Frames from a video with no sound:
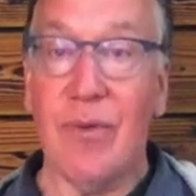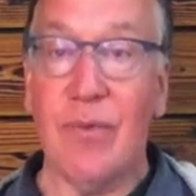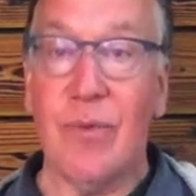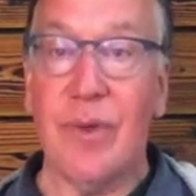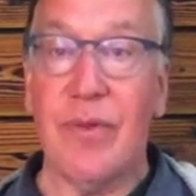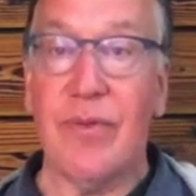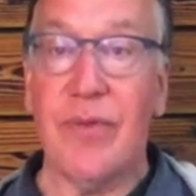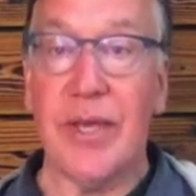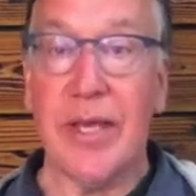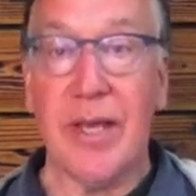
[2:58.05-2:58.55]

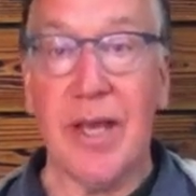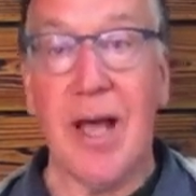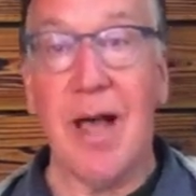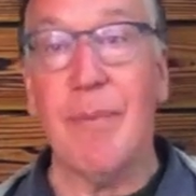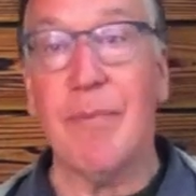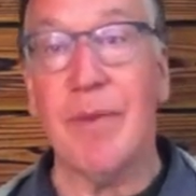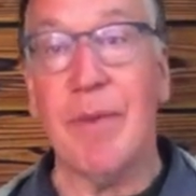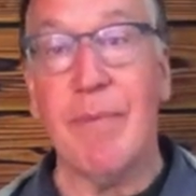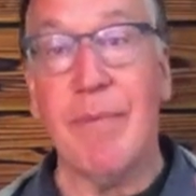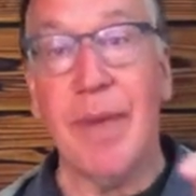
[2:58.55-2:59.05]
with the
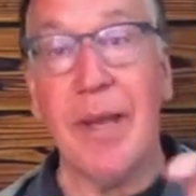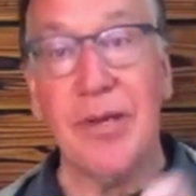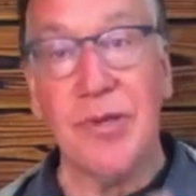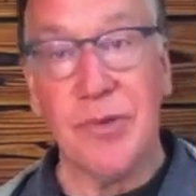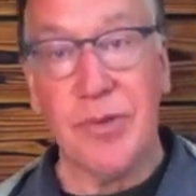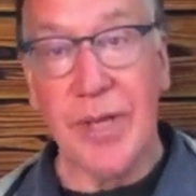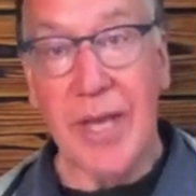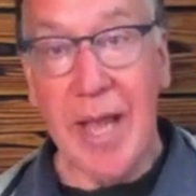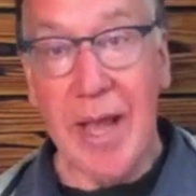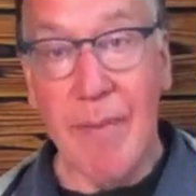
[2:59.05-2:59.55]

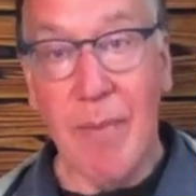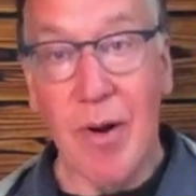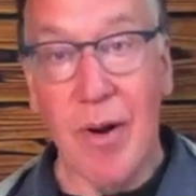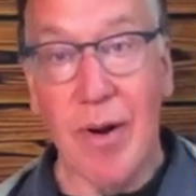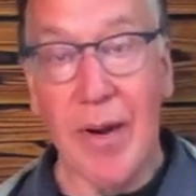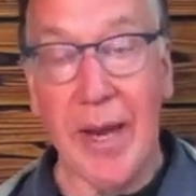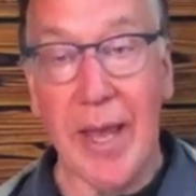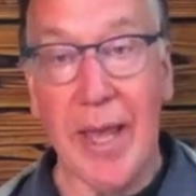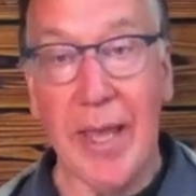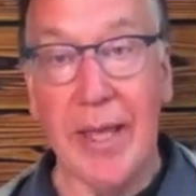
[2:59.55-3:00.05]
complementary
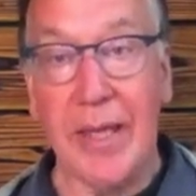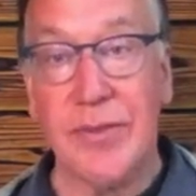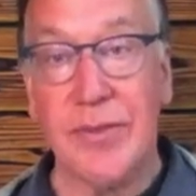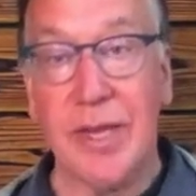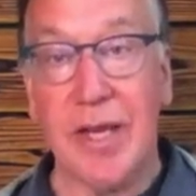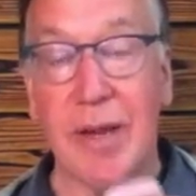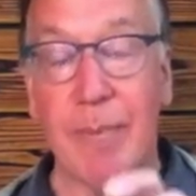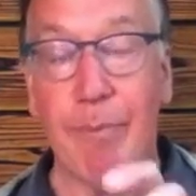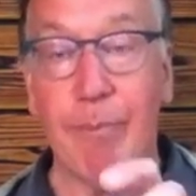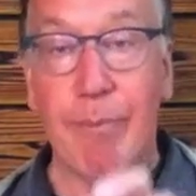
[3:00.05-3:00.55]
mRNA, it's
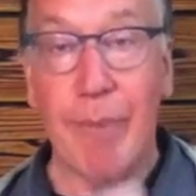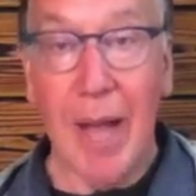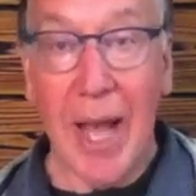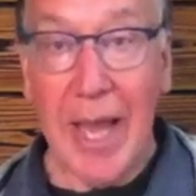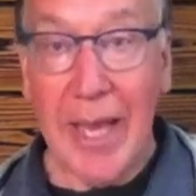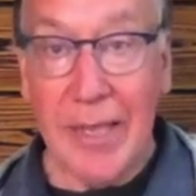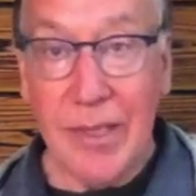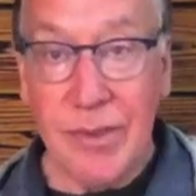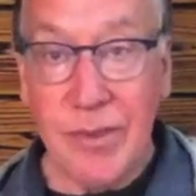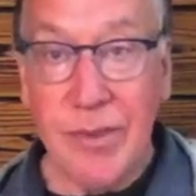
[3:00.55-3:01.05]
going to
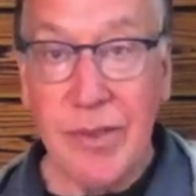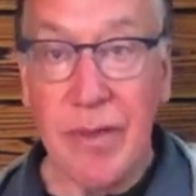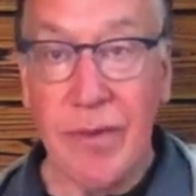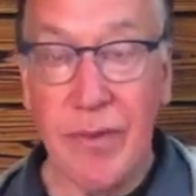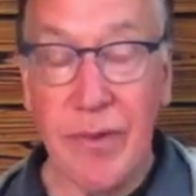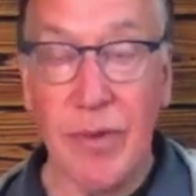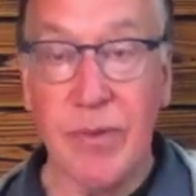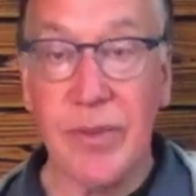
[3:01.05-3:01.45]
bind to those